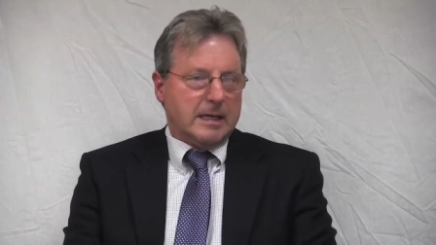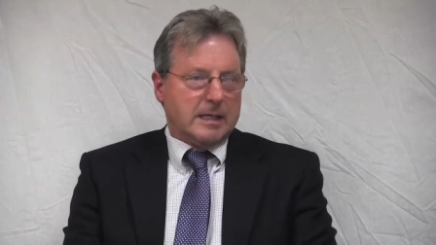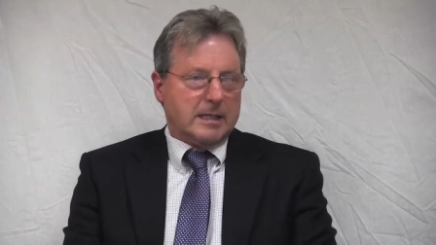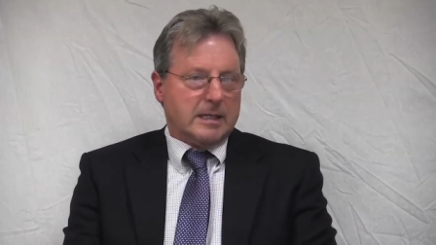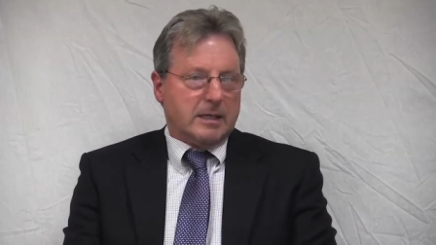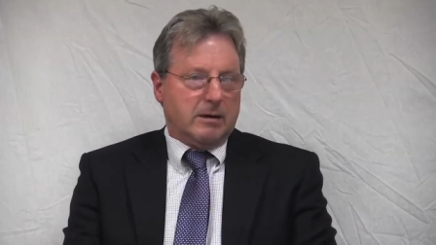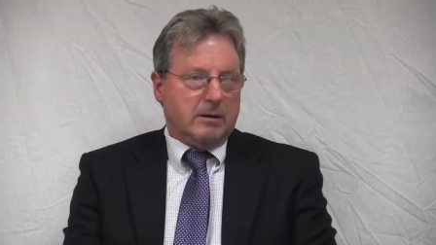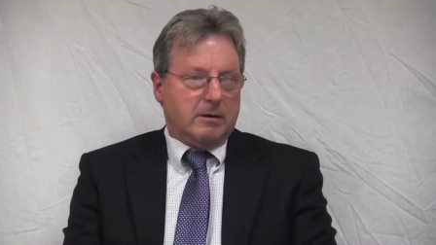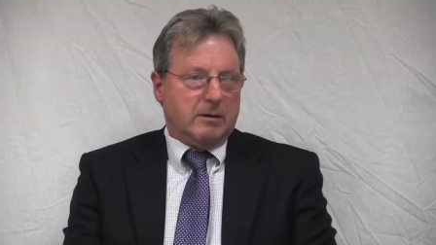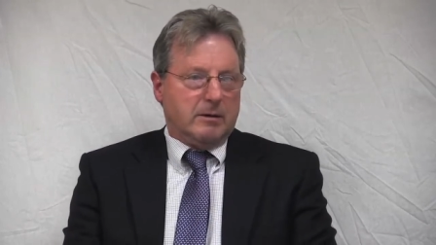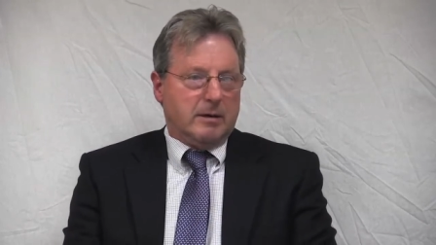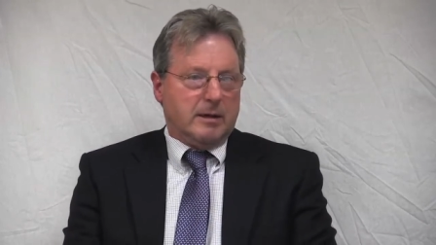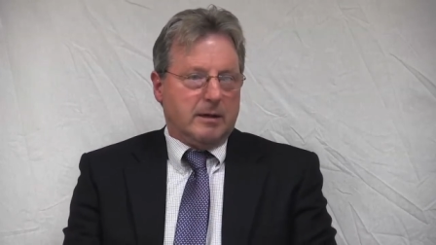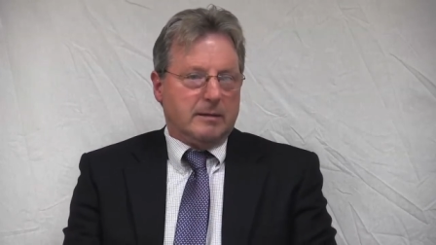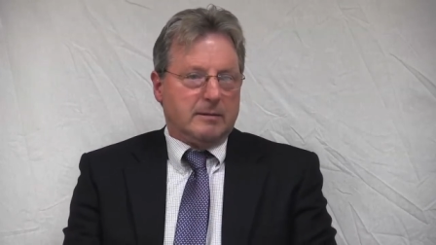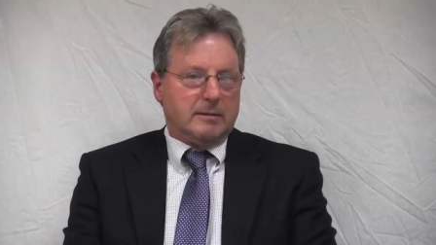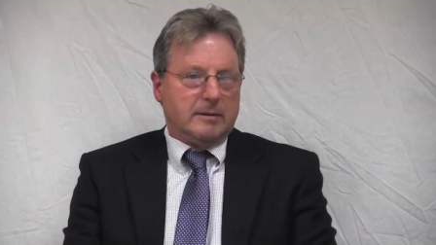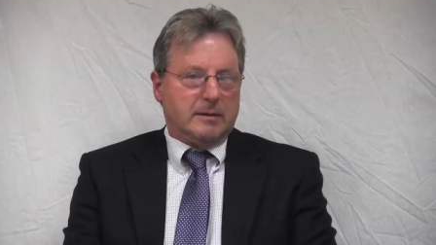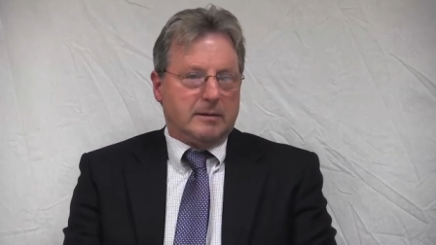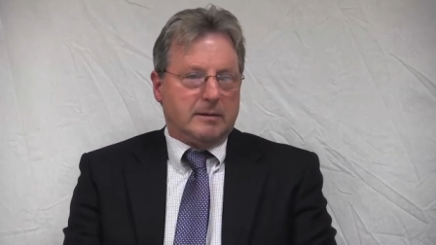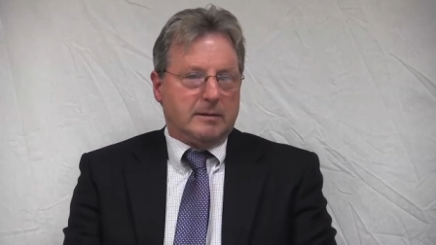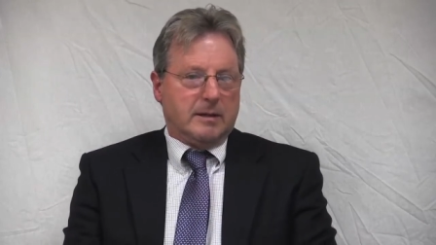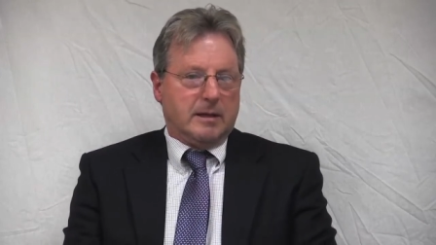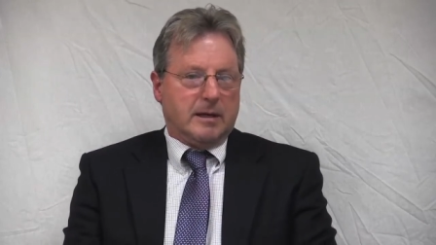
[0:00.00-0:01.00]
So
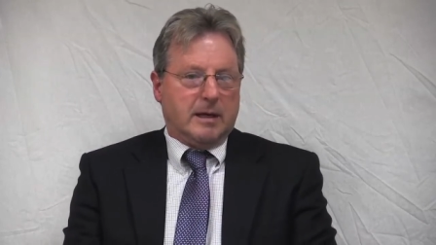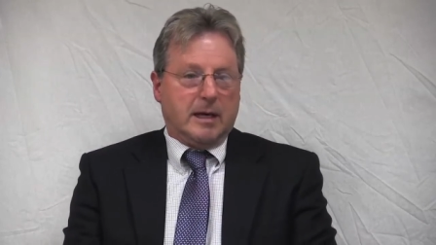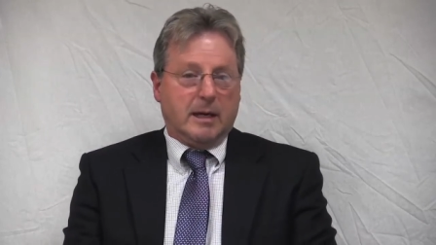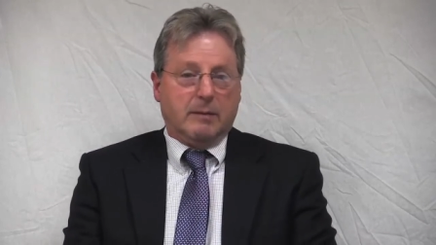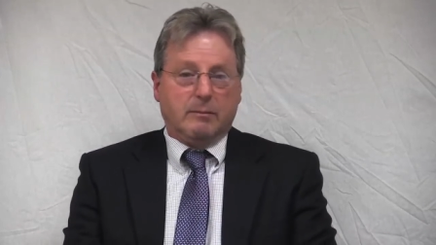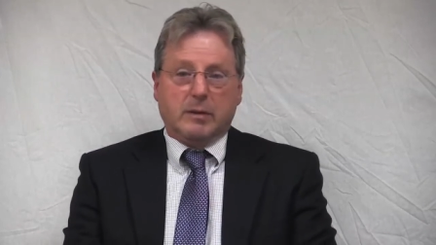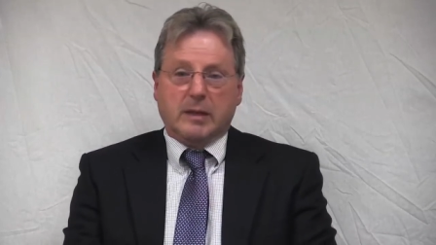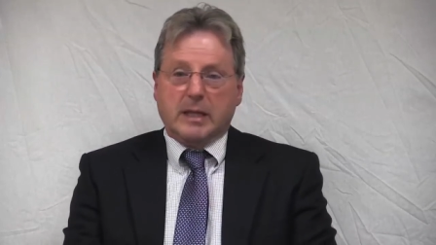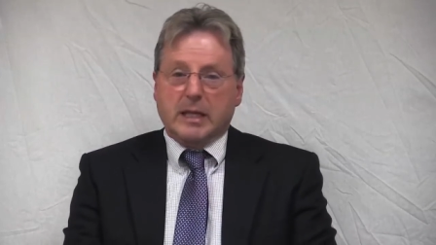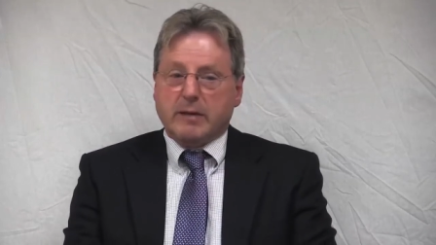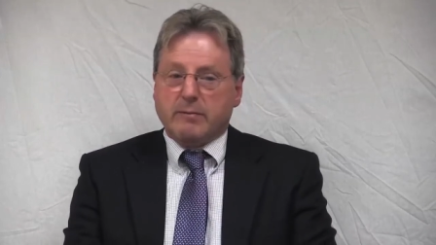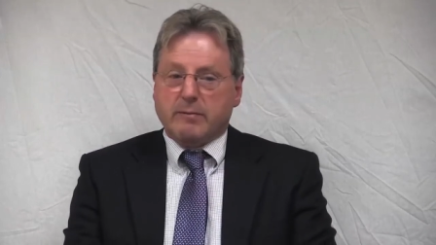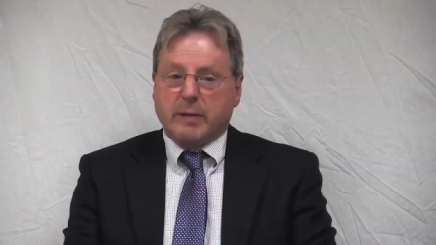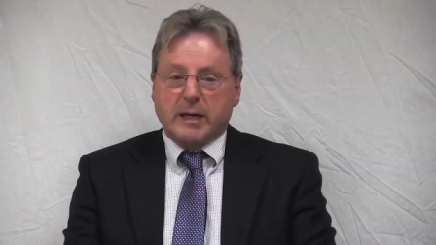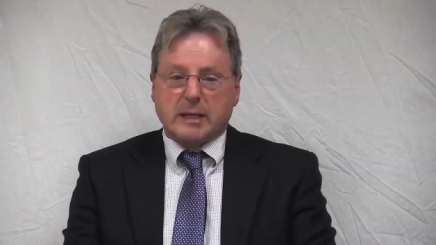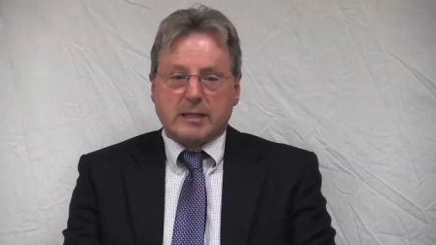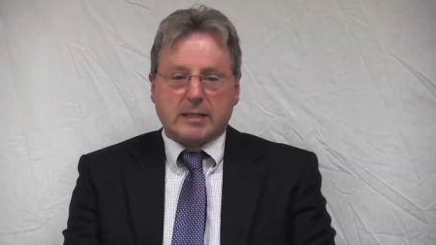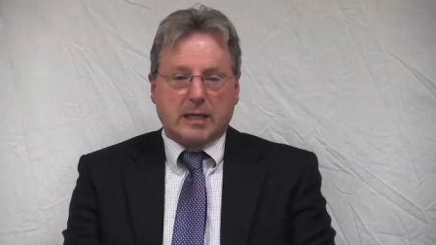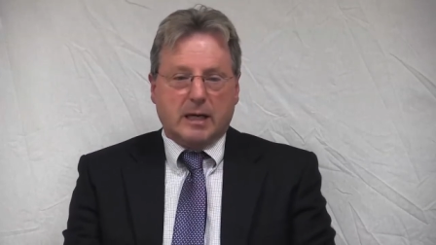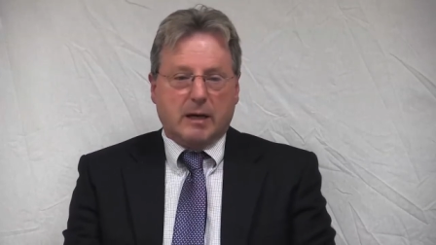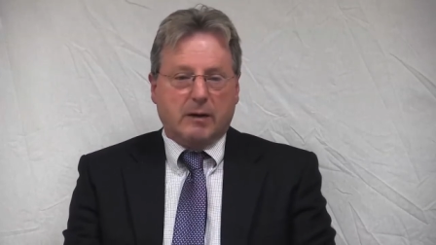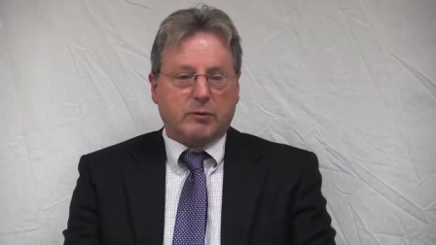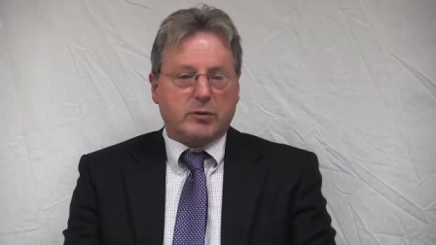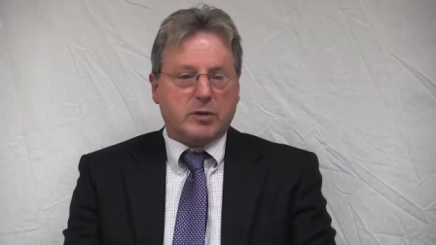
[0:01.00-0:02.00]
I believe
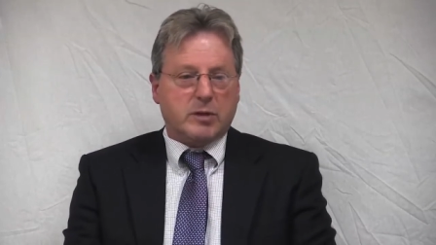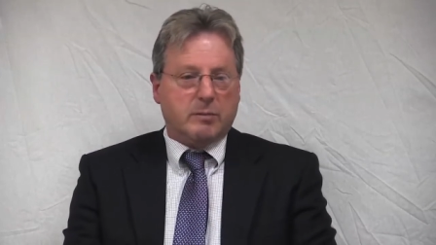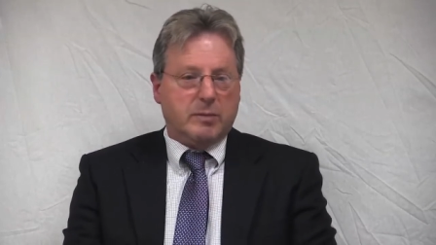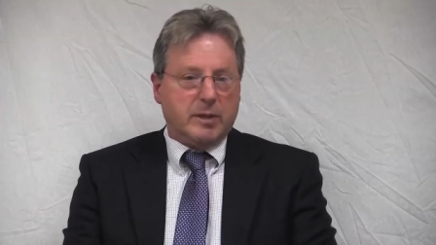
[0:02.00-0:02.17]
myself